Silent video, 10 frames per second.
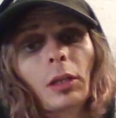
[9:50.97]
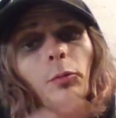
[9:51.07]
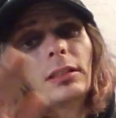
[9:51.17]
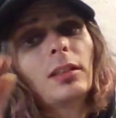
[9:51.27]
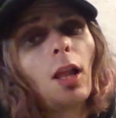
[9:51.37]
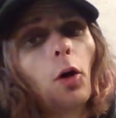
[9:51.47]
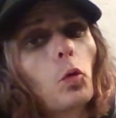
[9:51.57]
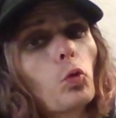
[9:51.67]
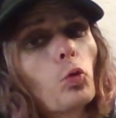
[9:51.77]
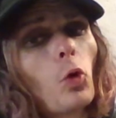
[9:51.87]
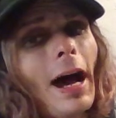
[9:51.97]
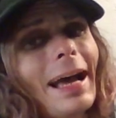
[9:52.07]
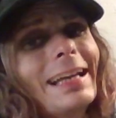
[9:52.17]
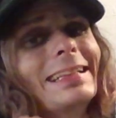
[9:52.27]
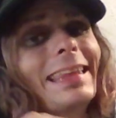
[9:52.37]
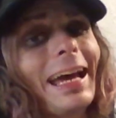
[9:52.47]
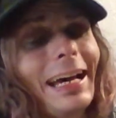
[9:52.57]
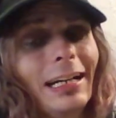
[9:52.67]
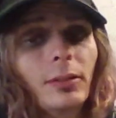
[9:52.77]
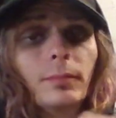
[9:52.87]
slow it right
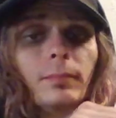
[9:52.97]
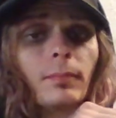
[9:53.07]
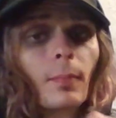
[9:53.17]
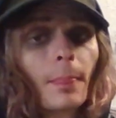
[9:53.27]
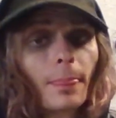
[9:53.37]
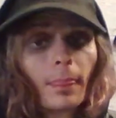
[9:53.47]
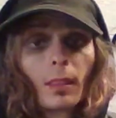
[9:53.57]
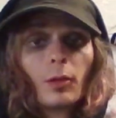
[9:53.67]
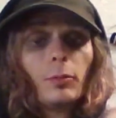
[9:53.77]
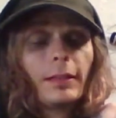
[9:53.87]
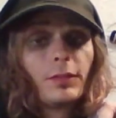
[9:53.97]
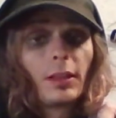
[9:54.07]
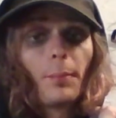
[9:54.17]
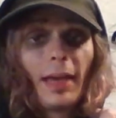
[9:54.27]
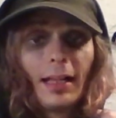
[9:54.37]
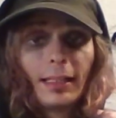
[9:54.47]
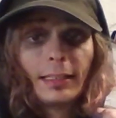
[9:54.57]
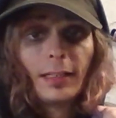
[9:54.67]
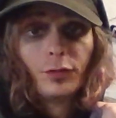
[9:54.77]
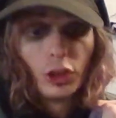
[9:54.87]
down with the
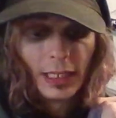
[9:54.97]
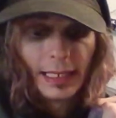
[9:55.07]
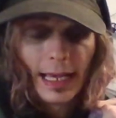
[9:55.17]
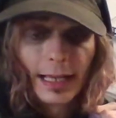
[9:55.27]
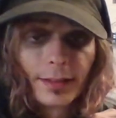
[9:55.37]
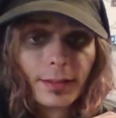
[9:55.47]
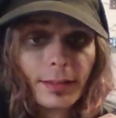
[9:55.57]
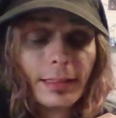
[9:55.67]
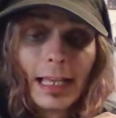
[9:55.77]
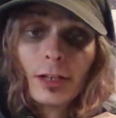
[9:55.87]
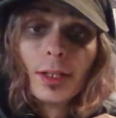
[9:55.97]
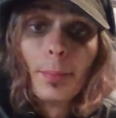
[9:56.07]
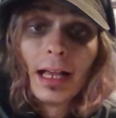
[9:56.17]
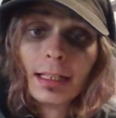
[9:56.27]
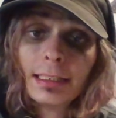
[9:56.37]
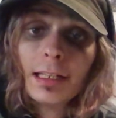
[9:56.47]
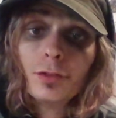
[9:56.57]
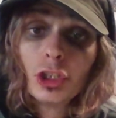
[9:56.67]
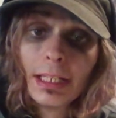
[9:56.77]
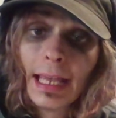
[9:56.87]
Ballad of GNX. Now, the Ballad of
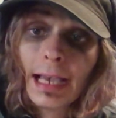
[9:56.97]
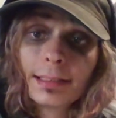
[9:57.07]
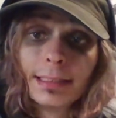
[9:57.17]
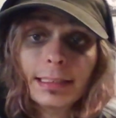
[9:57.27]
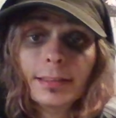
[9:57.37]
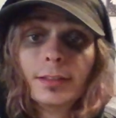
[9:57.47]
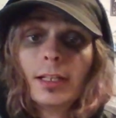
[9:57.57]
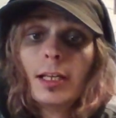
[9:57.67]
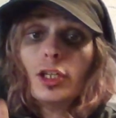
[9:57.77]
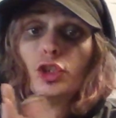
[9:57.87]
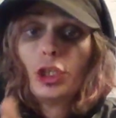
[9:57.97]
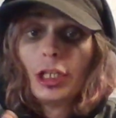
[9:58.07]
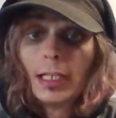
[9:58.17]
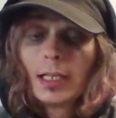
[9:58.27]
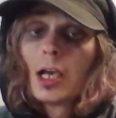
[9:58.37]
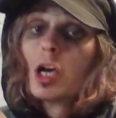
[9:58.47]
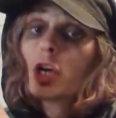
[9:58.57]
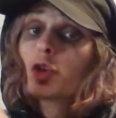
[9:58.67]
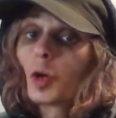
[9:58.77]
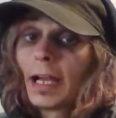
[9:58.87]
GNX is G,
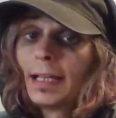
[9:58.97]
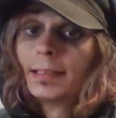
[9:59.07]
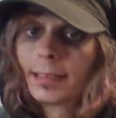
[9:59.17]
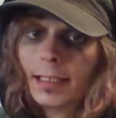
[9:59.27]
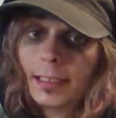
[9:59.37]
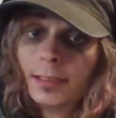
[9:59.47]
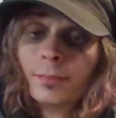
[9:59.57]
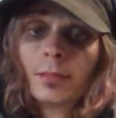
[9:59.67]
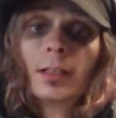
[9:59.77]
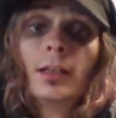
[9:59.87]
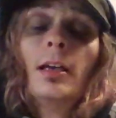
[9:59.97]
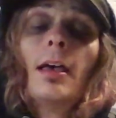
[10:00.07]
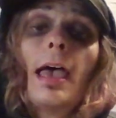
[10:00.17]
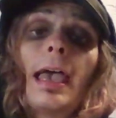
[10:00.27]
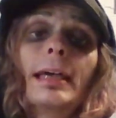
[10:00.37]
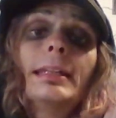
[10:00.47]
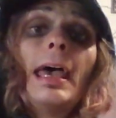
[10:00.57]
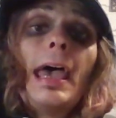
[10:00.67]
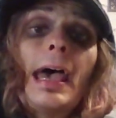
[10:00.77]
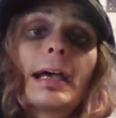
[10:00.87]
grandson, and
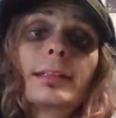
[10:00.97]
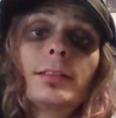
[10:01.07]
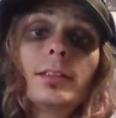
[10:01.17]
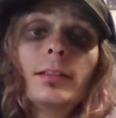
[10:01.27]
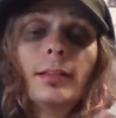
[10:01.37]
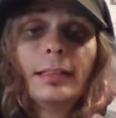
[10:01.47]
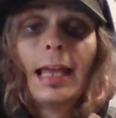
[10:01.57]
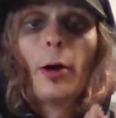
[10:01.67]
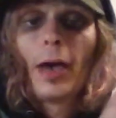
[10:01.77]
X. Now